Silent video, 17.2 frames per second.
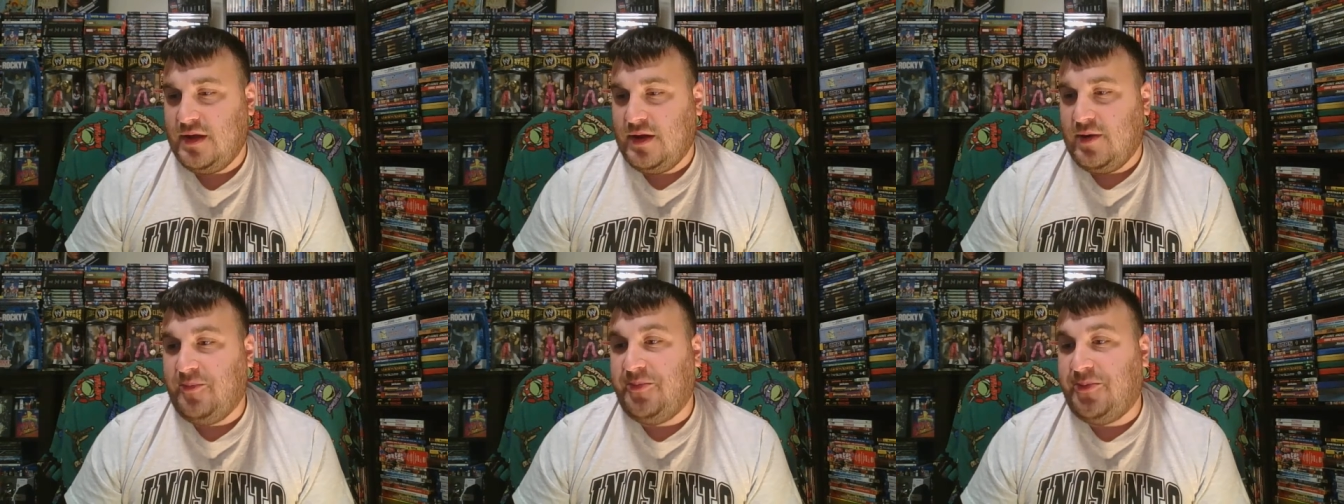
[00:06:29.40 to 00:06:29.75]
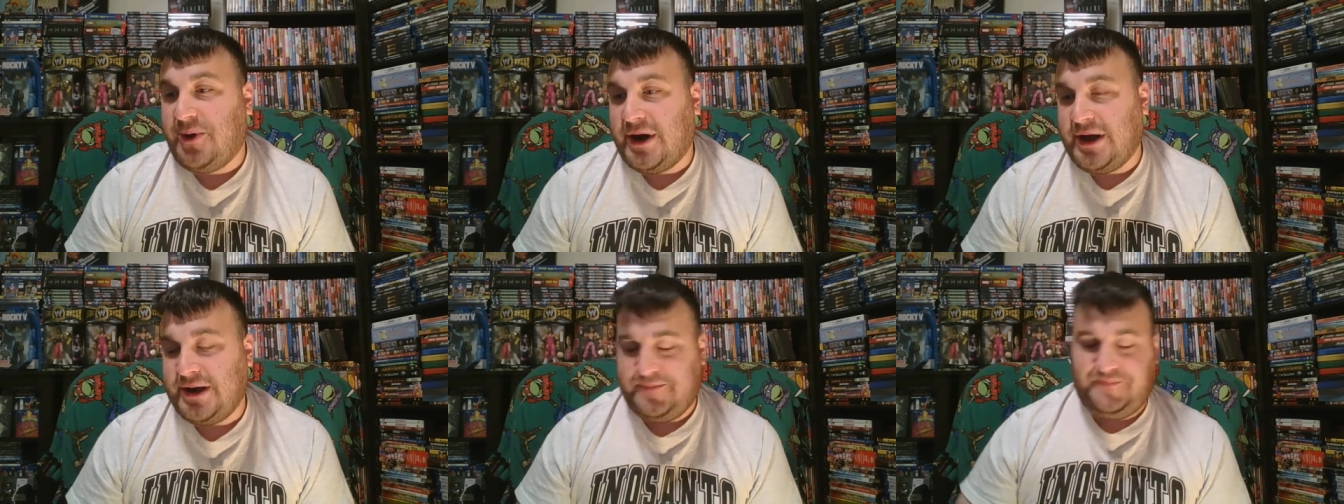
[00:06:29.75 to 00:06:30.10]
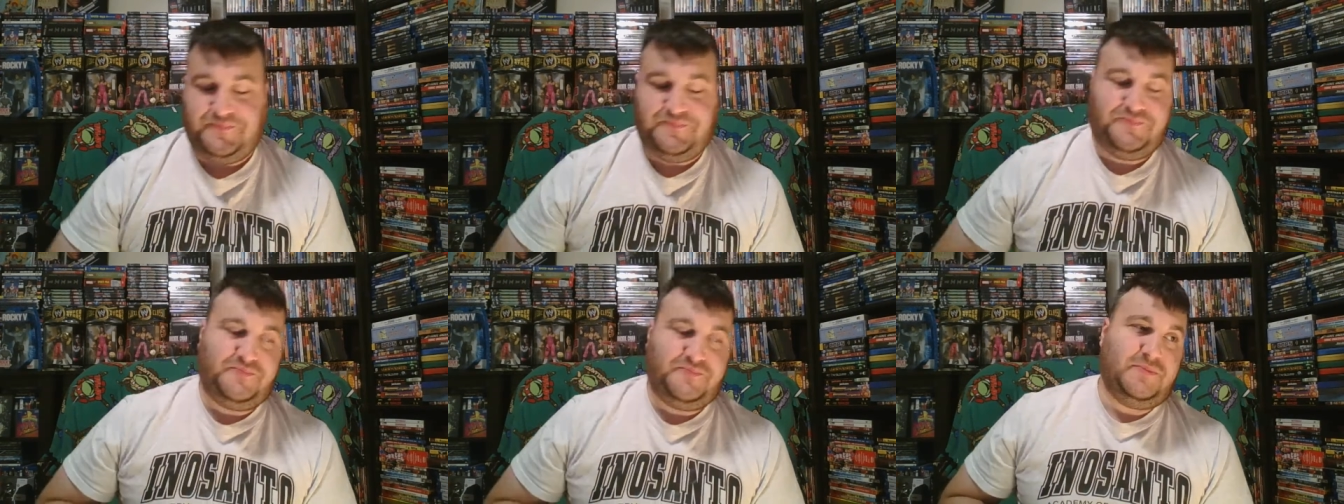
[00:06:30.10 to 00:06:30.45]
But,
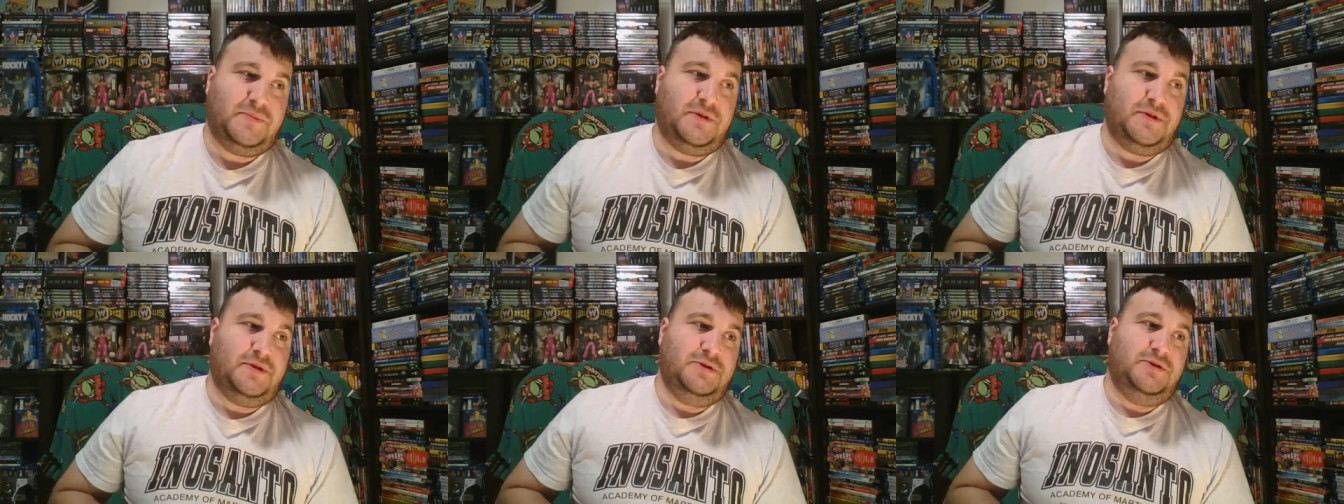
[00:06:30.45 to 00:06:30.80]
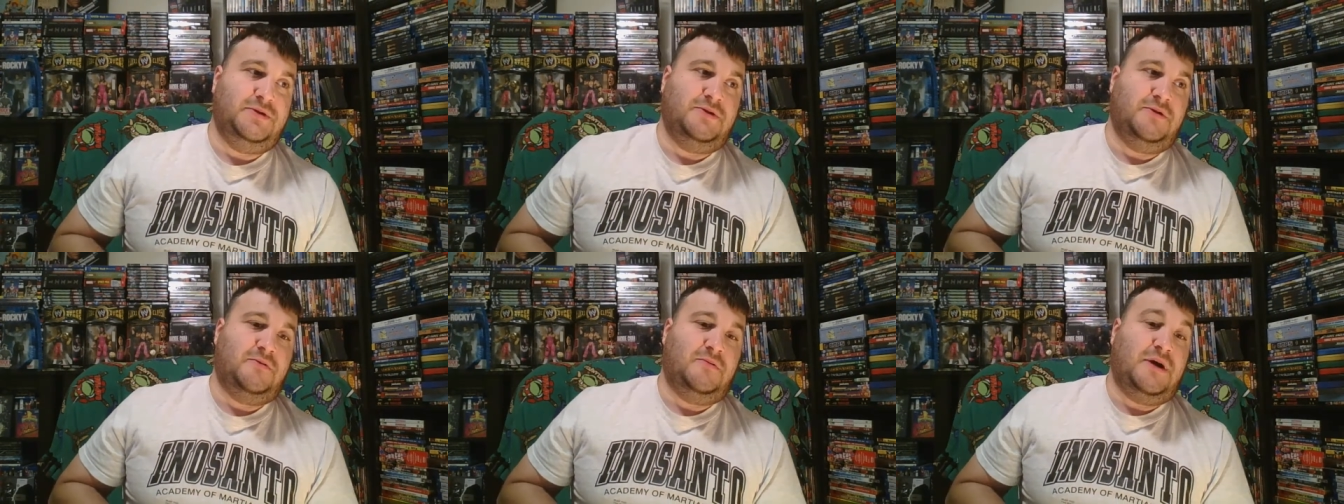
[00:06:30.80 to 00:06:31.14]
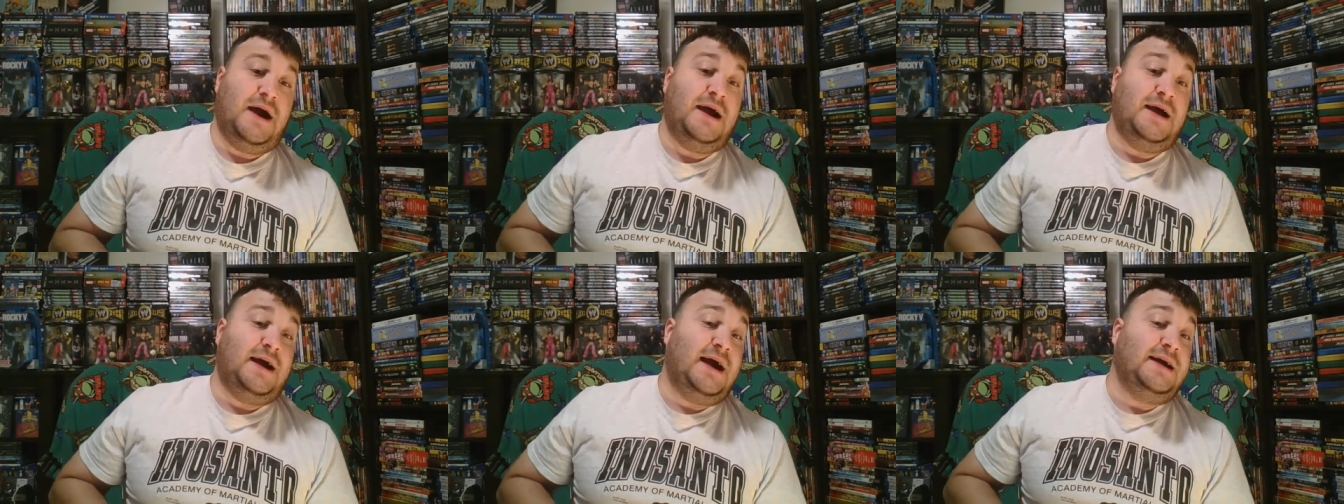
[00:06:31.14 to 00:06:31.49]
you know,
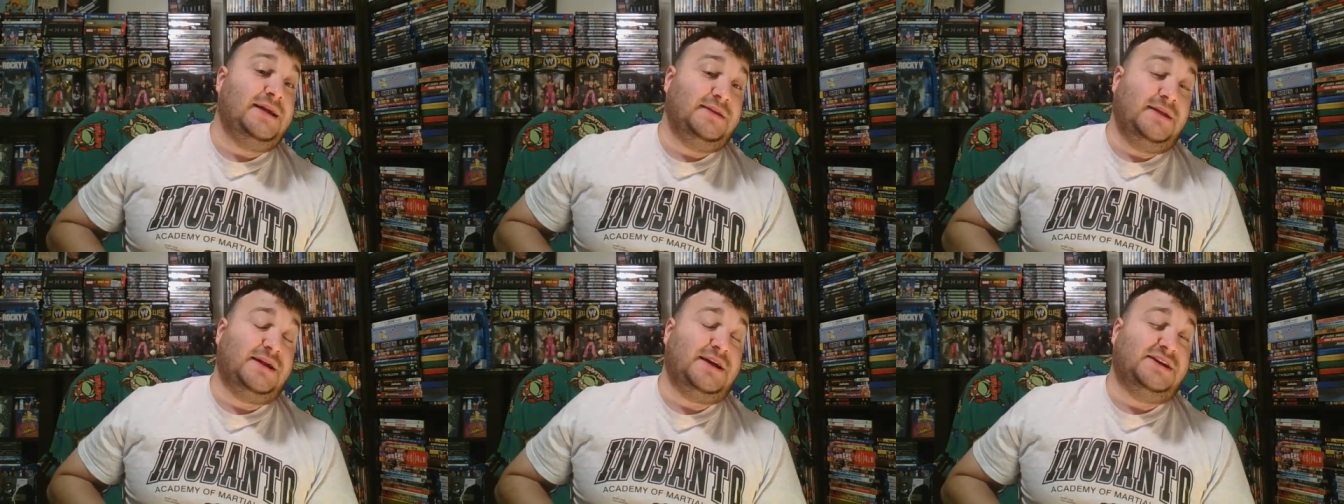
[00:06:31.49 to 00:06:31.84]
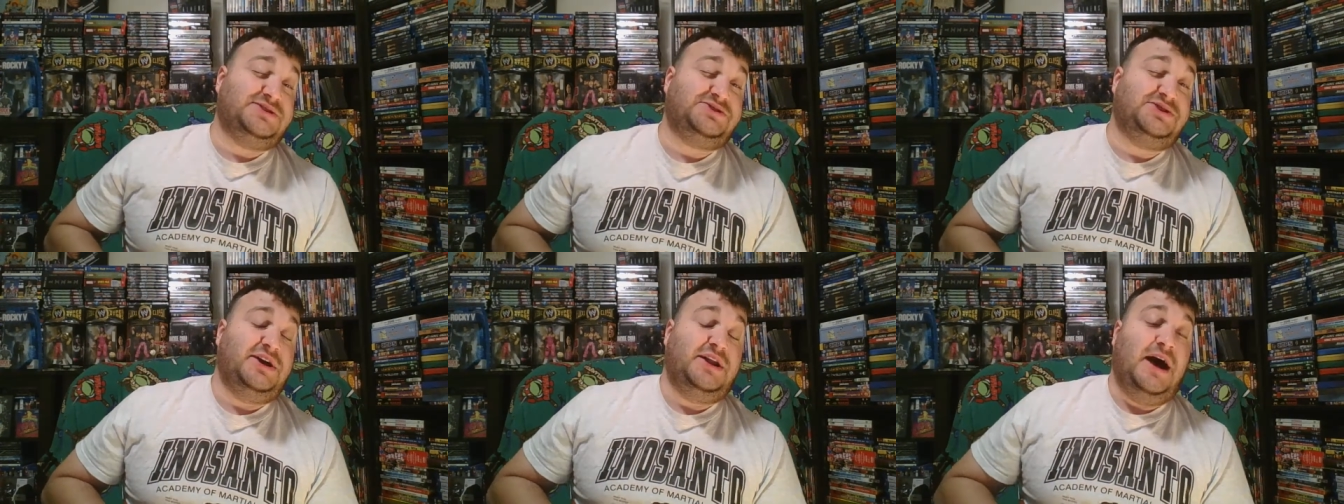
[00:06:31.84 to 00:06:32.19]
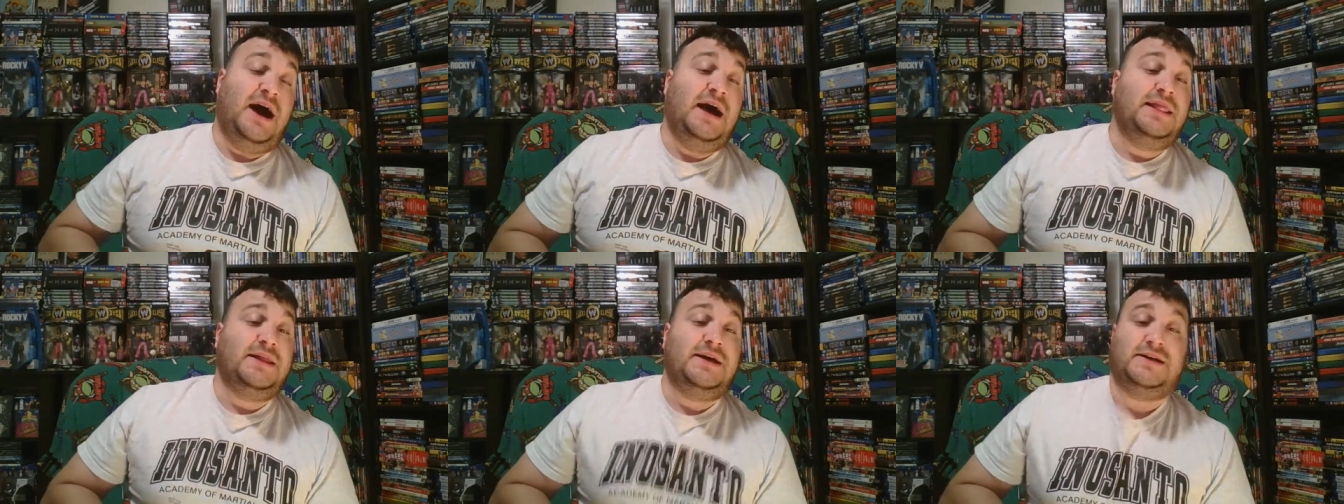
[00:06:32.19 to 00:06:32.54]
I like I said,
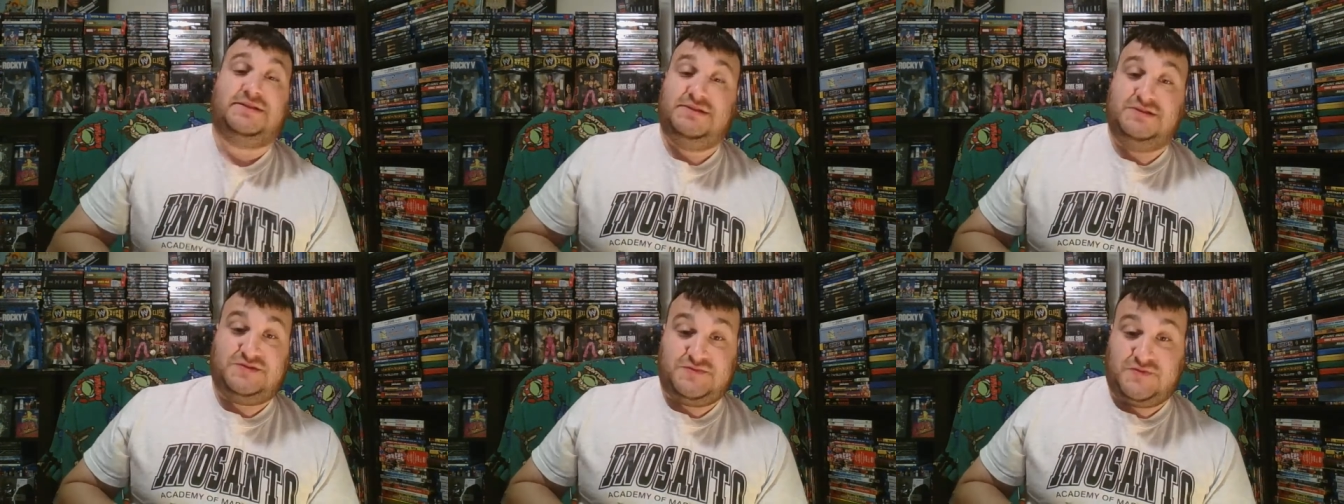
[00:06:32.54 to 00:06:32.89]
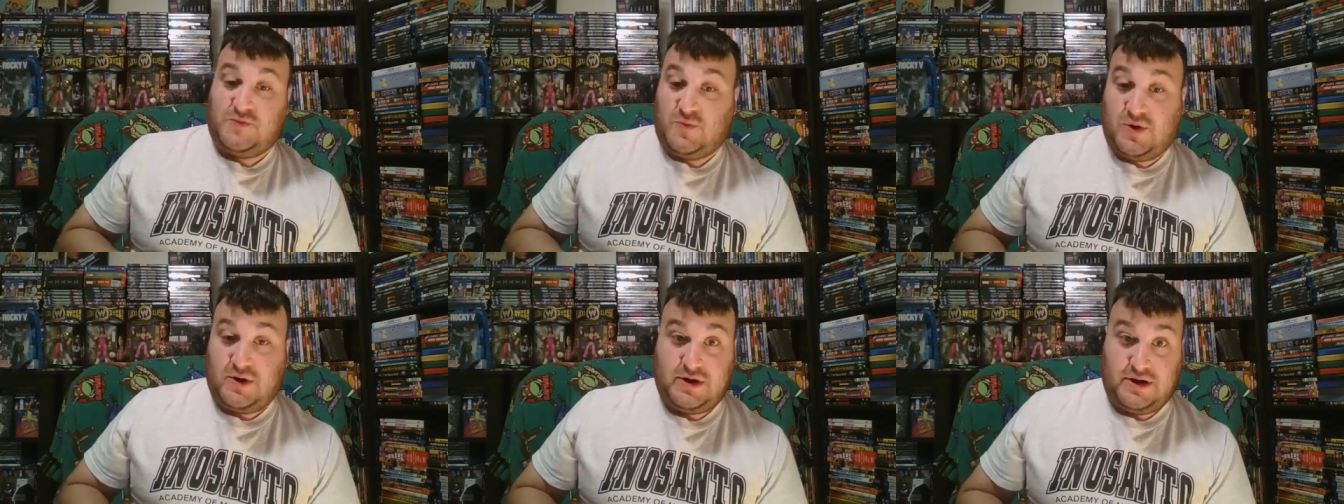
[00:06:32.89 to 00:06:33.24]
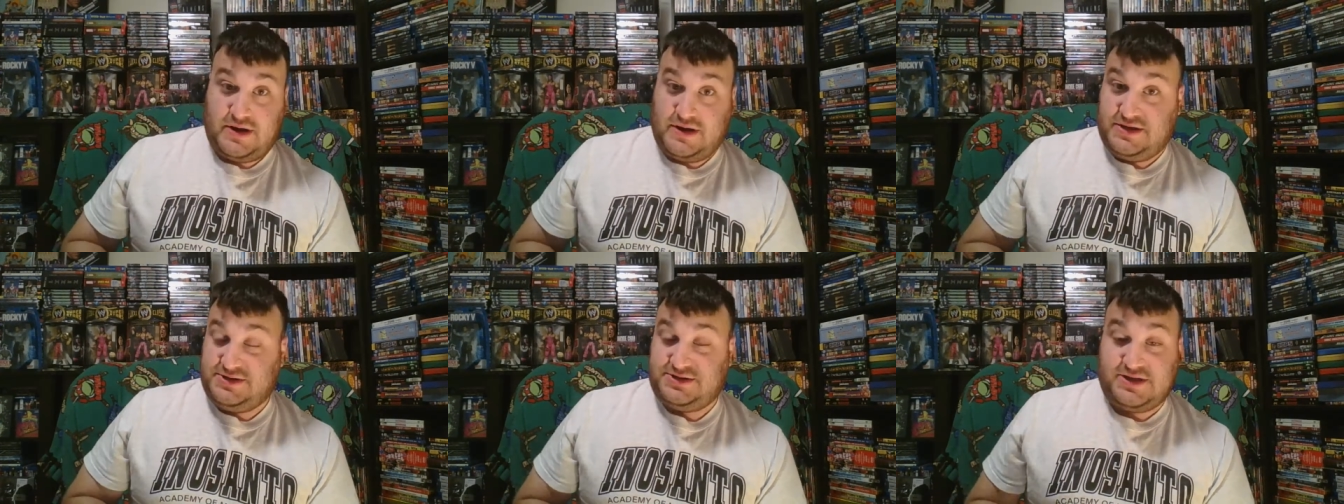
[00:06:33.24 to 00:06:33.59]
I like this for what it
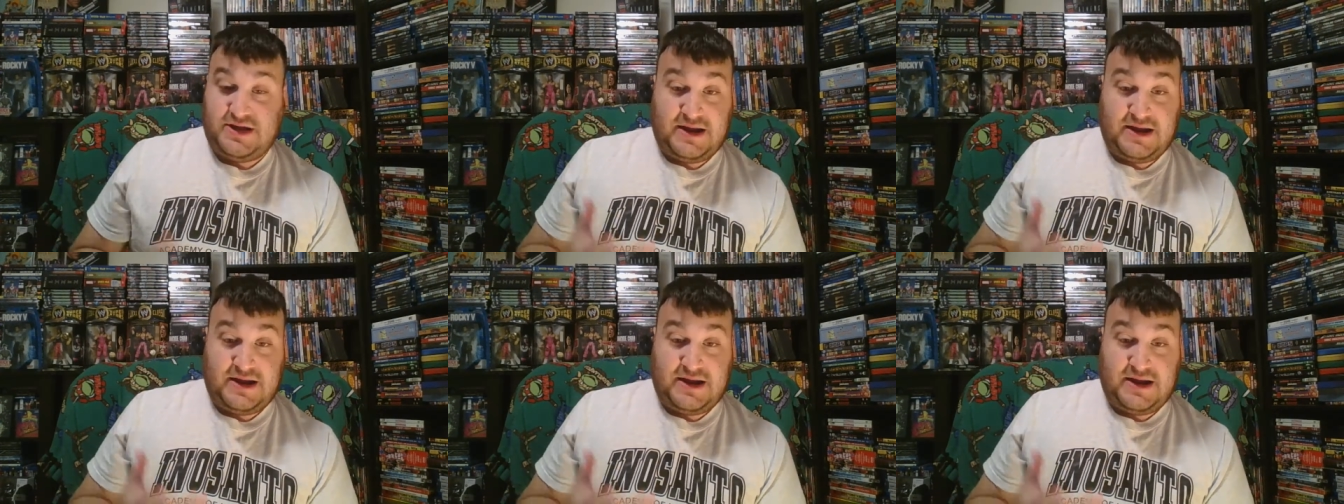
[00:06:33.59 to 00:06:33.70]
is.